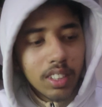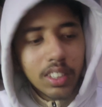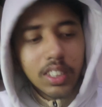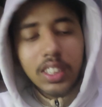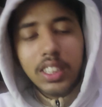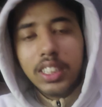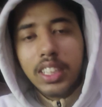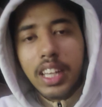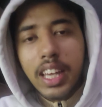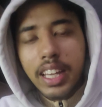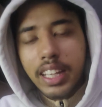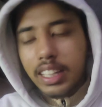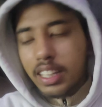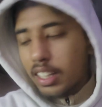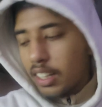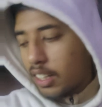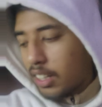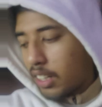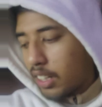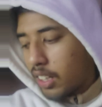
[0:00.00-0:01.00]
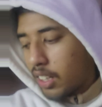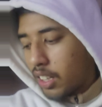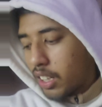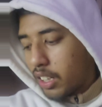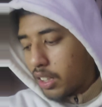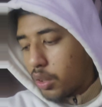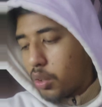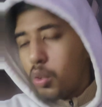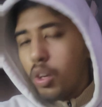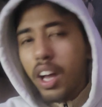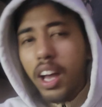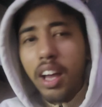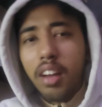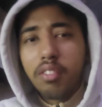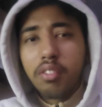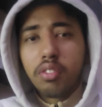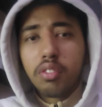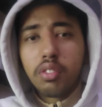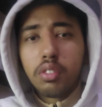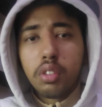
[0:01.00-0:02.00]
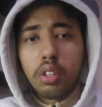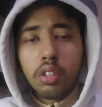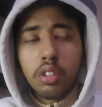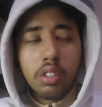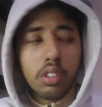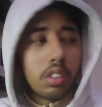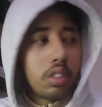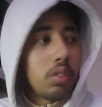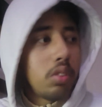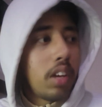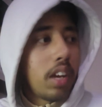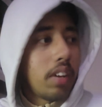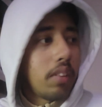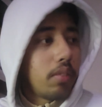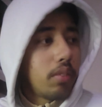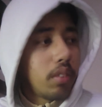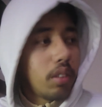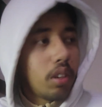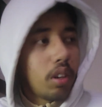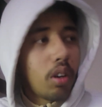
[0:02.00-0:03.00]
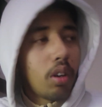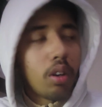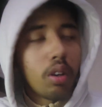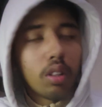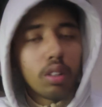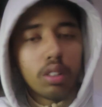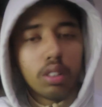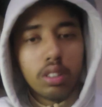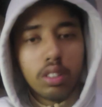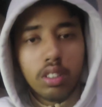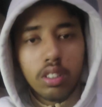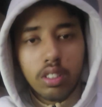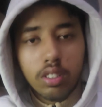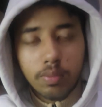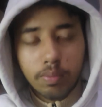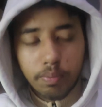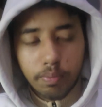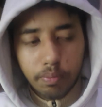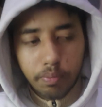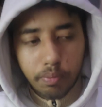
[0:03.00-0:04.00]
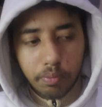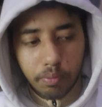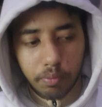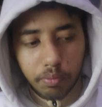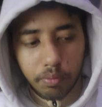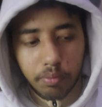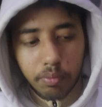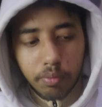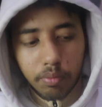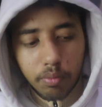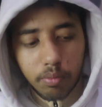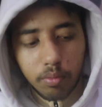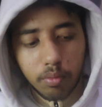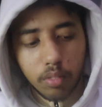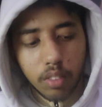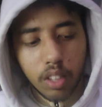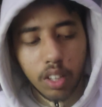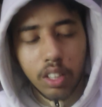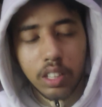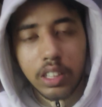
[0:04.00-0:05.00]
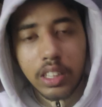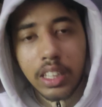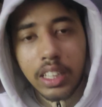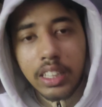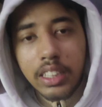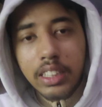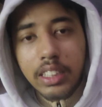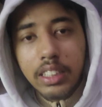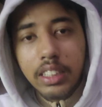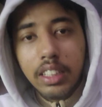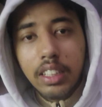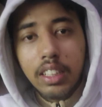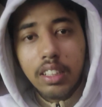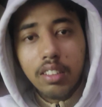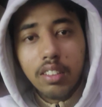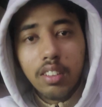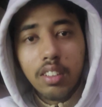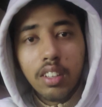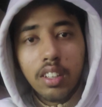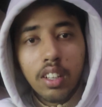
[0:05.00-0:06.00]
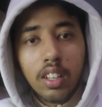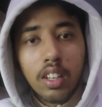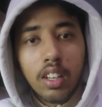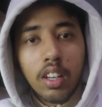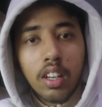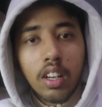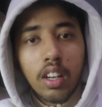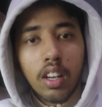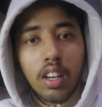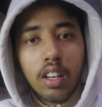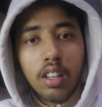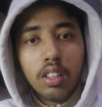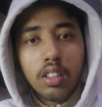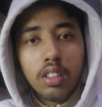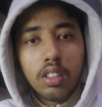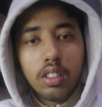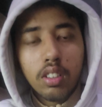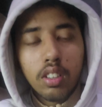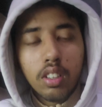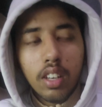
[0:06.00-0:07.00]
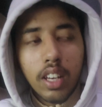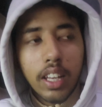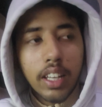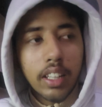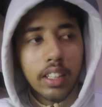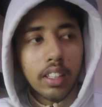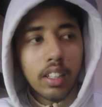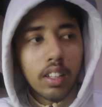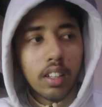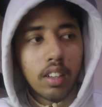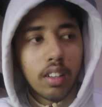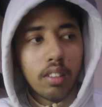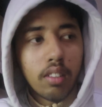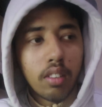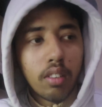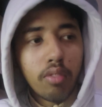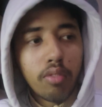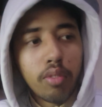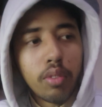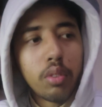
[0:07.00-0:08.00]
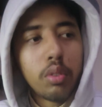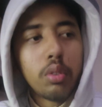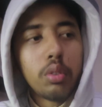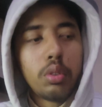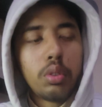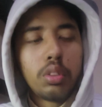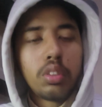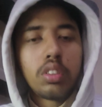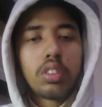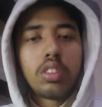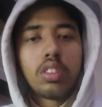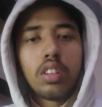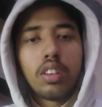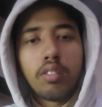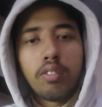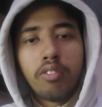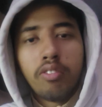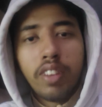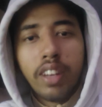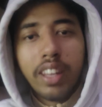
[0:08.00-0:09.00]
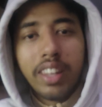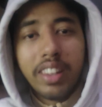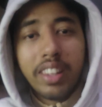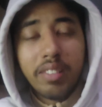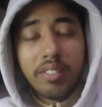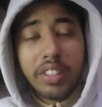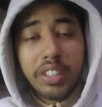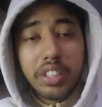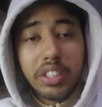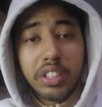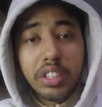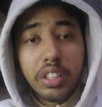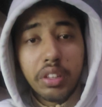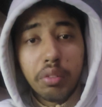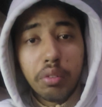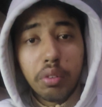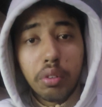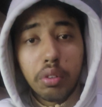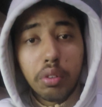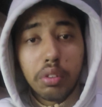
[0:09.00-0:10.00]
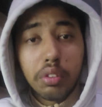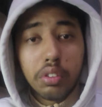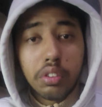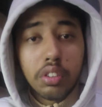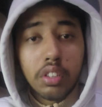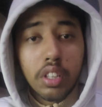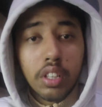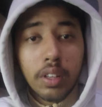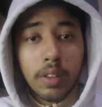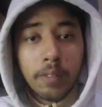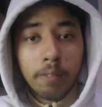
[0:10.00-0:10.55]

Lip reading: It's like you have all the things uh, like the fruits, the healthy vegetables,